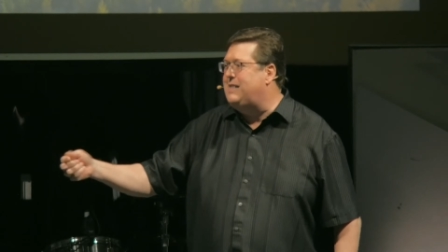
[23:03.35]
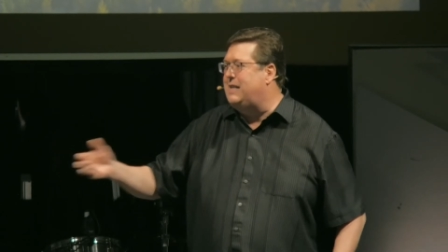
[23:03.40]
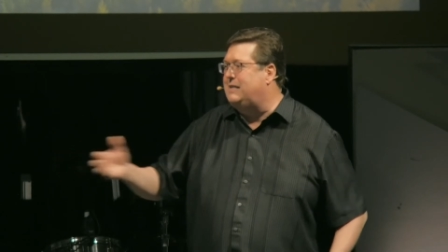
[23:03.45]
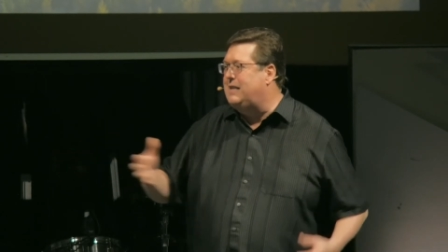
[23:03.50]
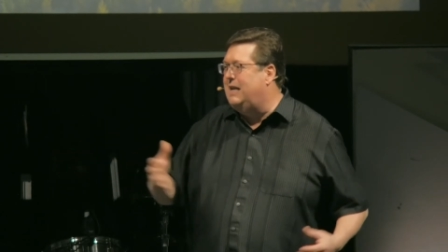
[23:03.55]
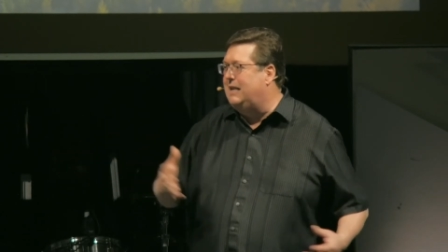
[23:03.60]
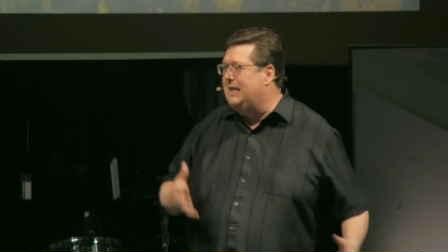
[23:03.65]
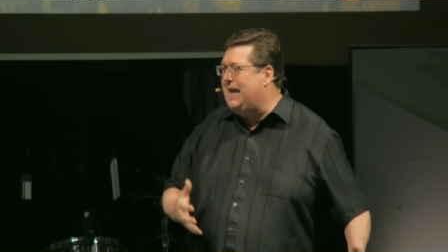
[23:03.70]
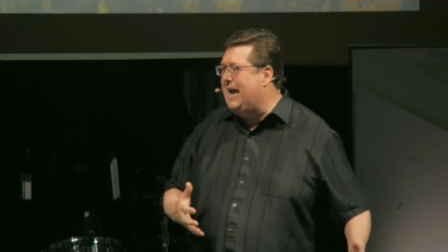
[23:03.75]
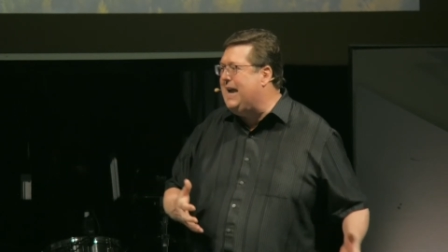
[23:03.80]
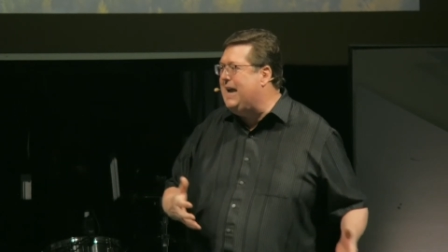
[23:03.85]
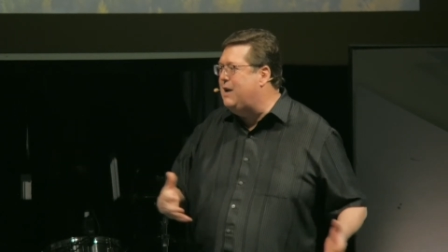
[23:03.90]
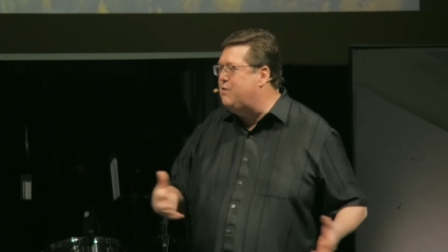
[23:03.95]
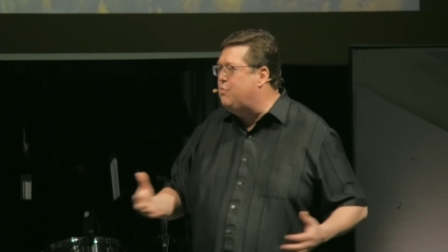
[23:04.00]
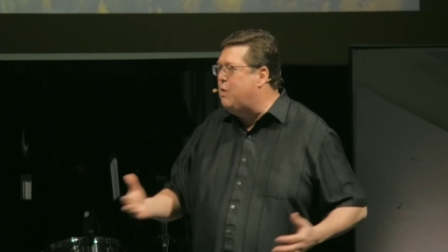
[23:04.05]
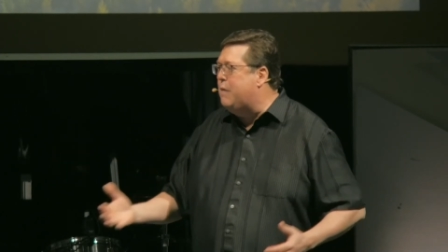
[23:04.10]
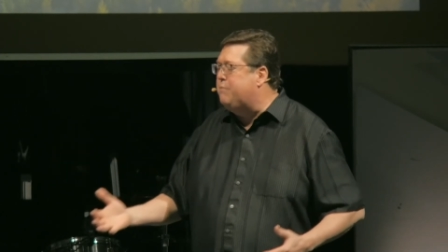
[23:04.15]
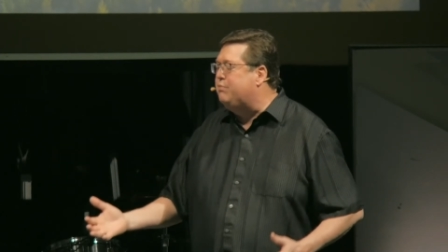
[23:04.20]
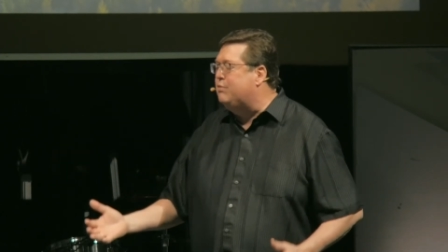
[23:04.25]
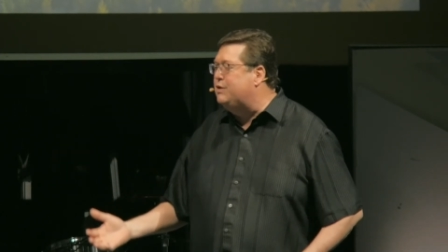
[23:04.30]
that the
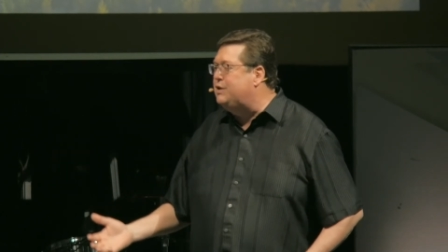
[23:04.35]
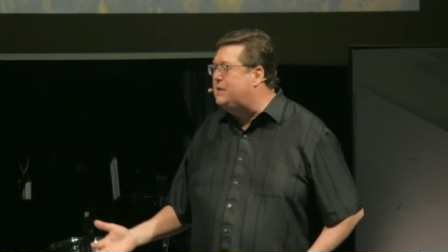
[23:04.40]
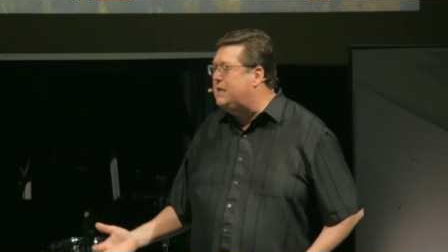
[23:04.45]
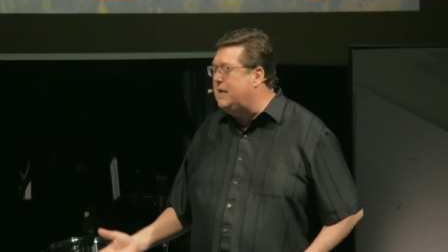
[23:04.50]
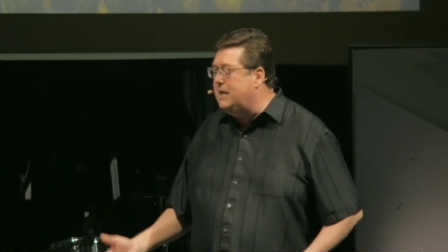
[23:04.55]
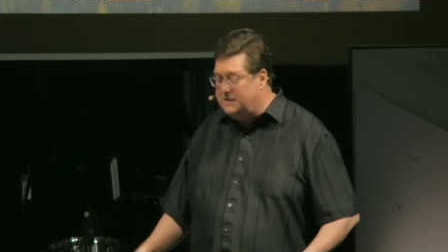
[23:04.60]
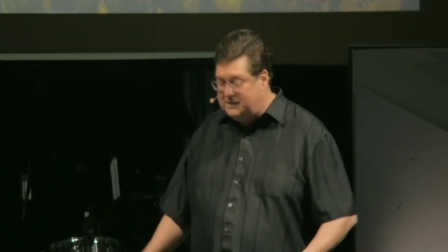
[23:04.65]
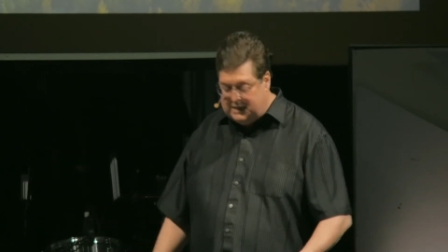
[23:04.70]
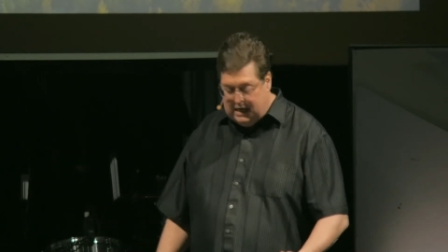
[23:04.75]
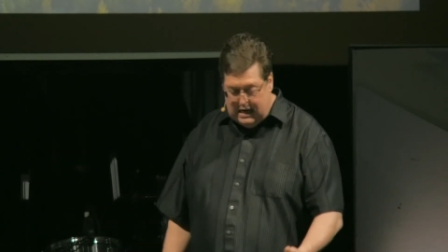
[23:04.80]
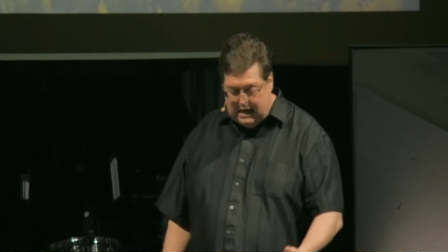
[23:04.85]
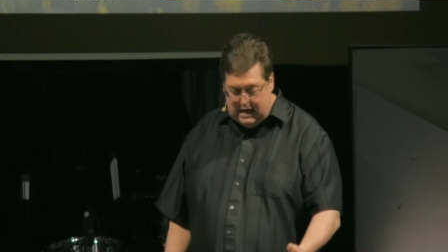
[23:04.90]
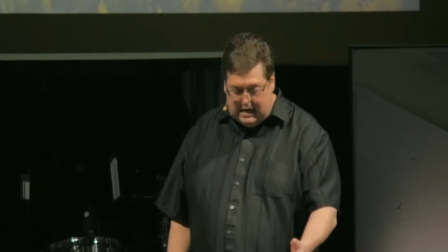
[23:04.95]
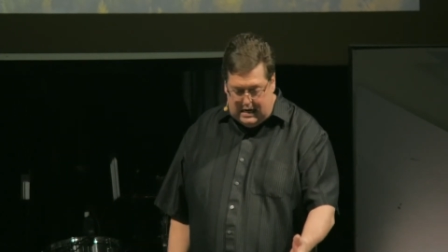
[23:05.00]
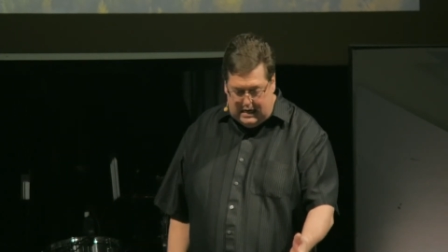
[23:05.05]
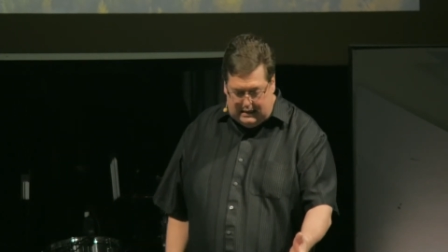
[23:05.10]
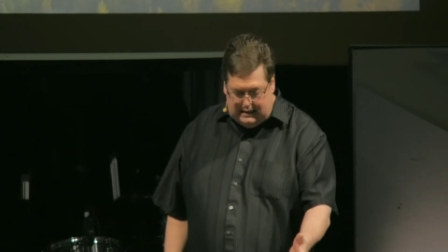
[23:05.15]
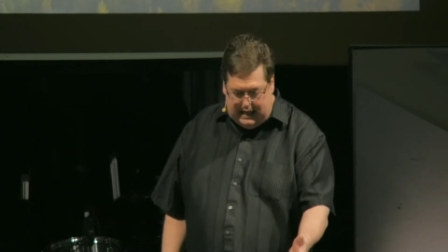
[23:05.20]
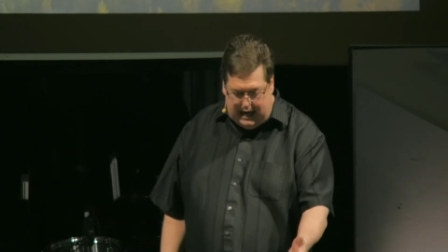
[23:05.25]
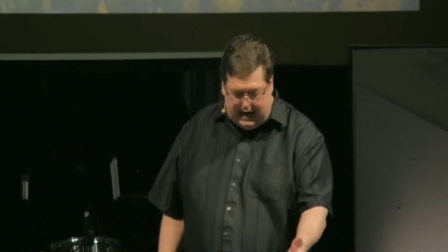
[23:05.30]
land represents,
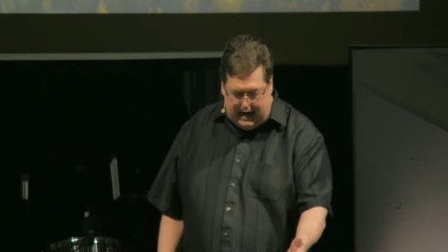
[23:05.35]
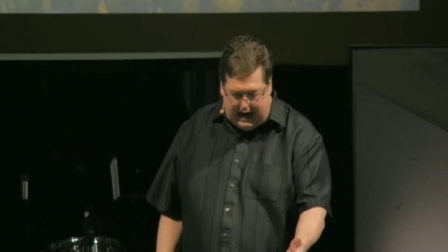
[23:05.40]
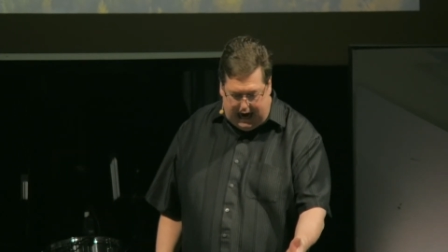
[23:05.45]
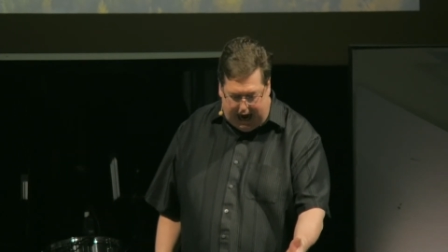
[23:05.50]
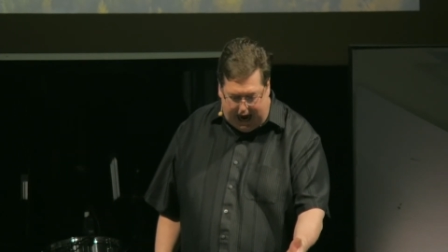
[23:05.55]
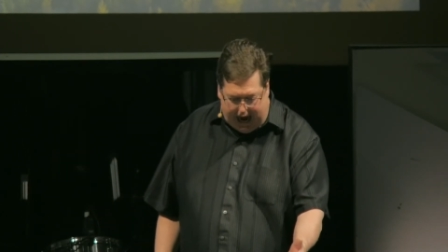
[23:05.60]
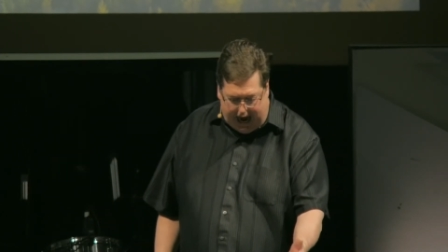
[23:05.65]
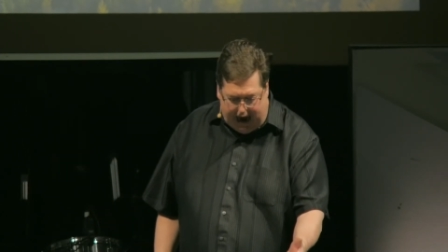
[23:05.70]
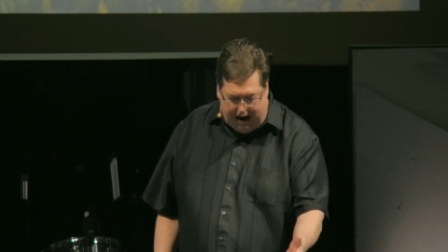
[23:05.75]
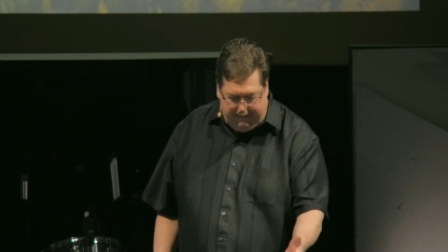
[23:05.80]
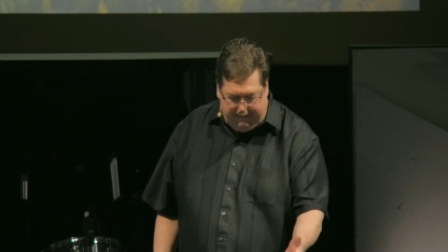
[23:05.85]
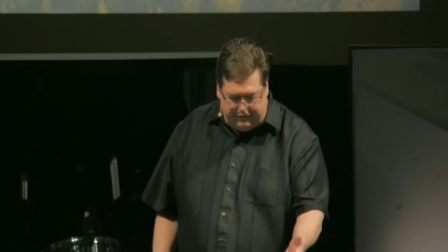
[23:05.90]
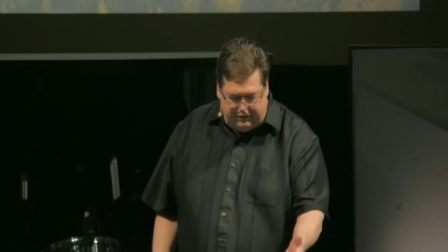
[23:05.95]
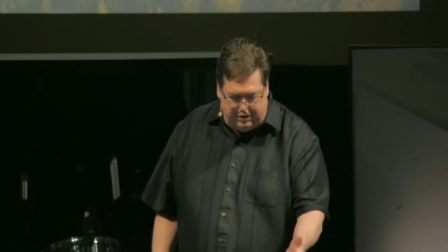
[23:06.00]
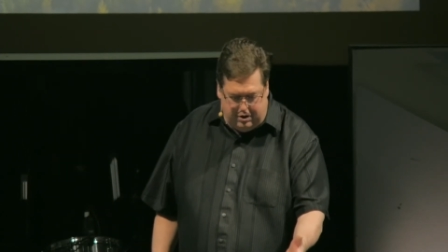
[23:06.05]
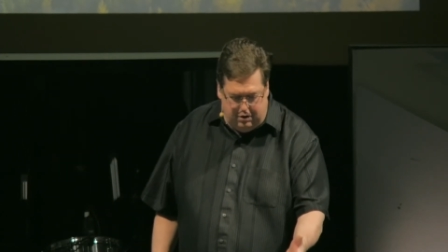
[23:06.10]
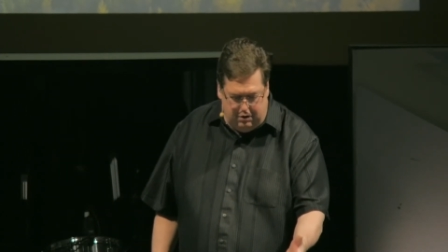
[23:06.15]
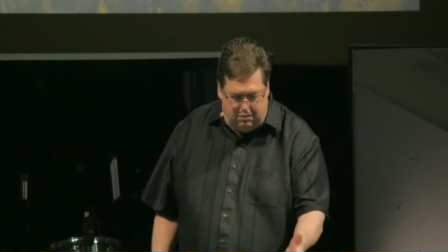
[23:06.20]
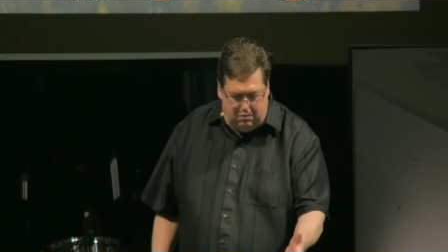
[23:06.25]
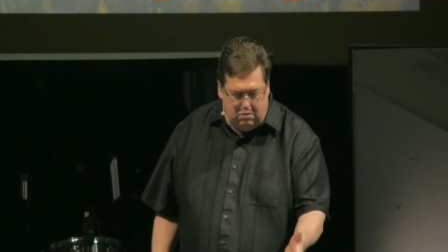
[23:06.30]
they have
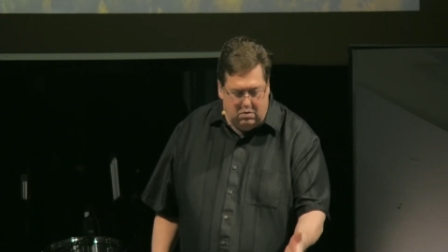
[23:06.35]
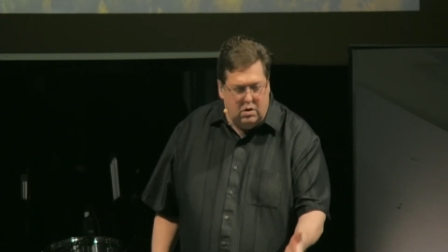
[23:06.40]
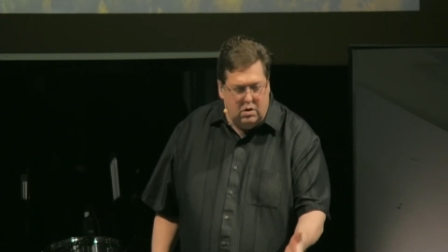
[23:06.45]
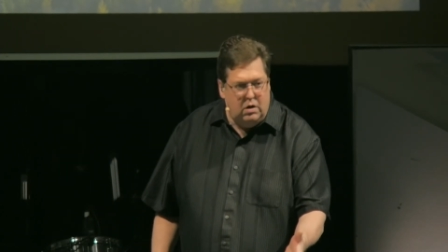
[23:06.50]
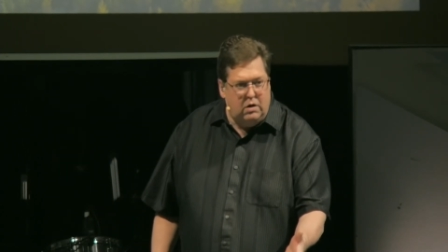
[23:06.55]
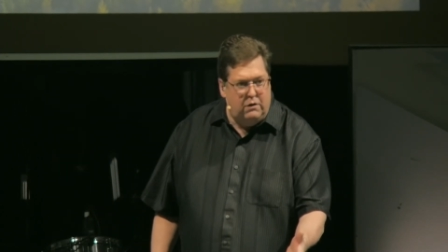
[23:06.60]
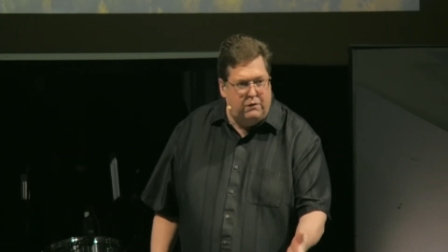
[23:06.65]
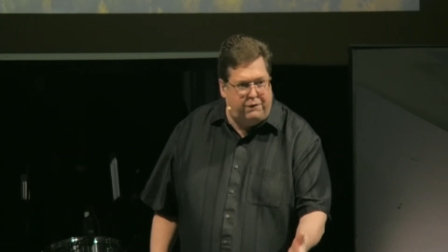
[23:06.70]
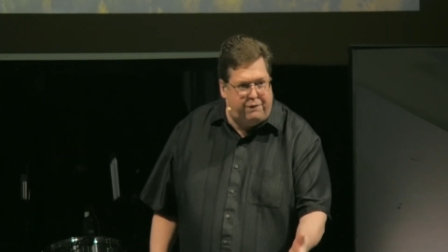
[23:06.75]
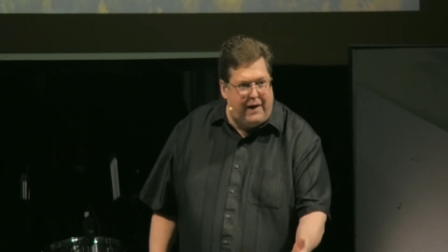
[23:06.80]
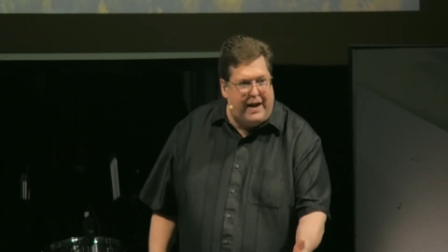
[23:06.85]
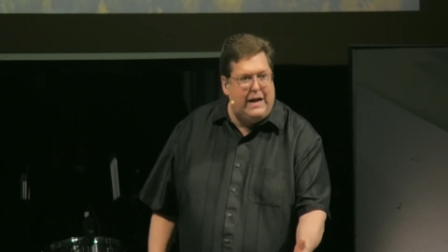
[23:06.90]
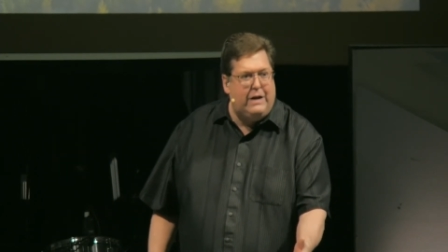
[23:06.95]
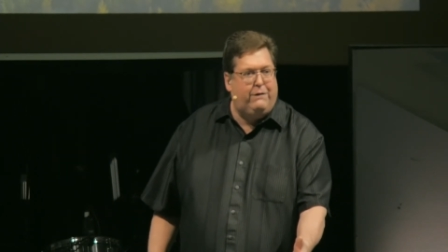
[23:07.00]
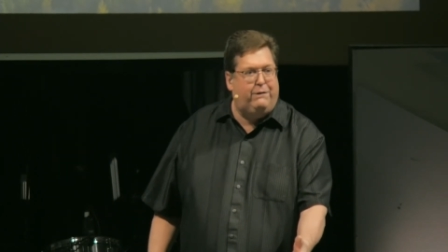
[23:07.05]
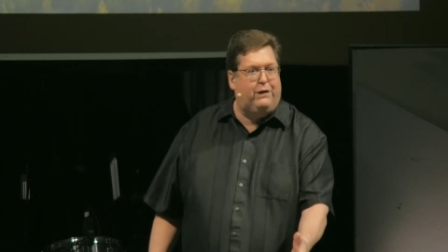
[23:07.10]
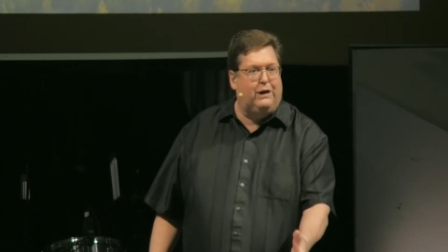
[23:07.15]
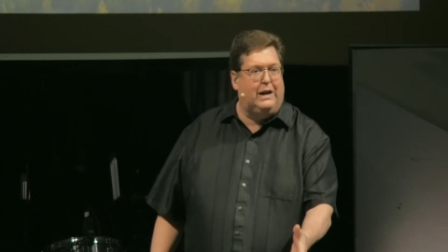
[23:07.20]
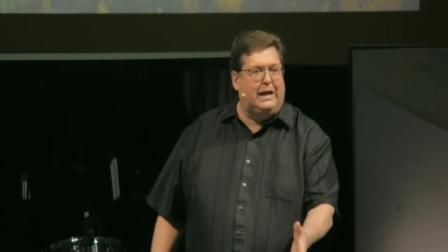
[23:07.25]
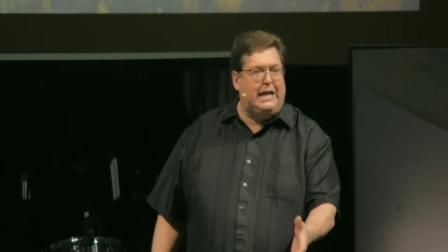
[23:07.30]
to
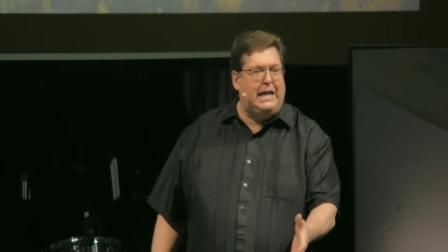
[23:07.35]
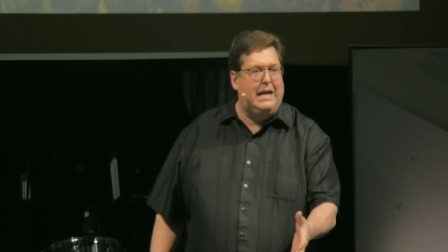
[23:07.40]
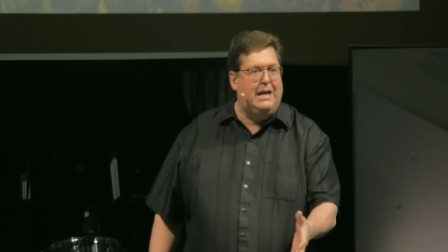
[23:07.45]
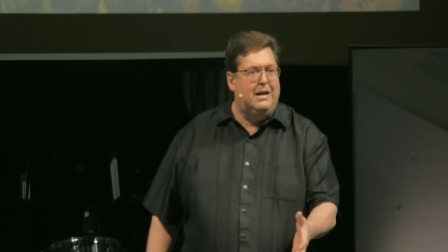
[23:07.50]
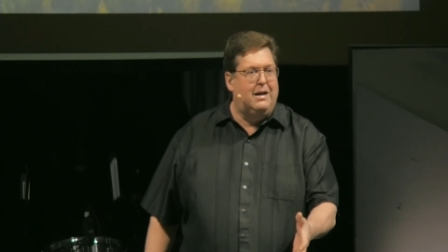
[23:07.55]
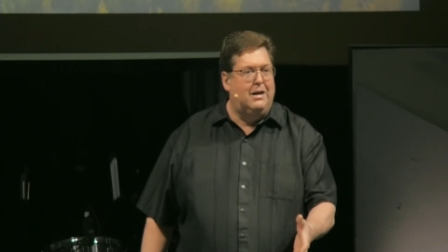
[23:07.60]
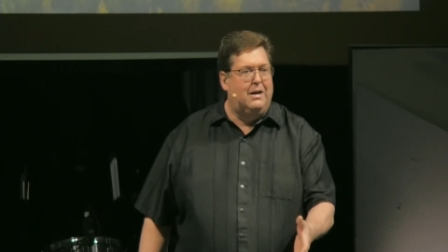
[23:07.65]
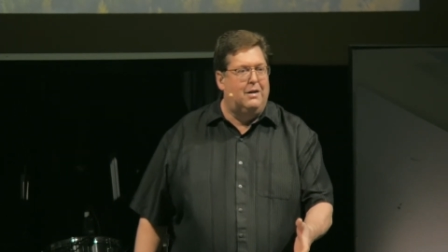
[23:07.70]
faithfully